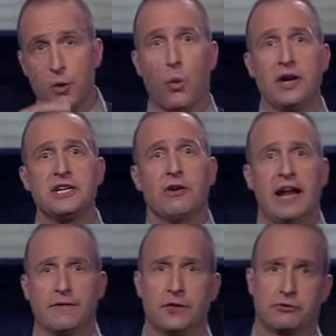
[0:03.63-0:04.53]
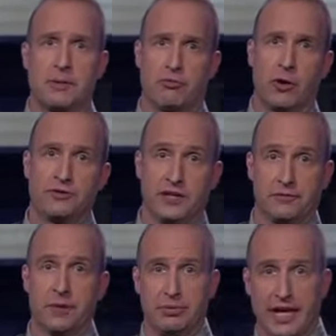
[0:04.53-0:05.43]
the one year anniversary
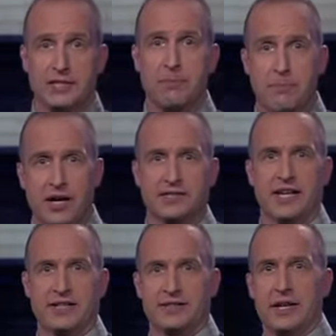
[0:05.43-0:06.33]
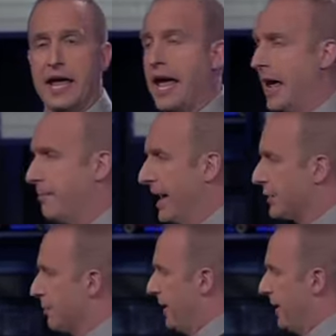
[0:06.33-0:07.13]
protest from the Blaze, Buck Sexton, and Mike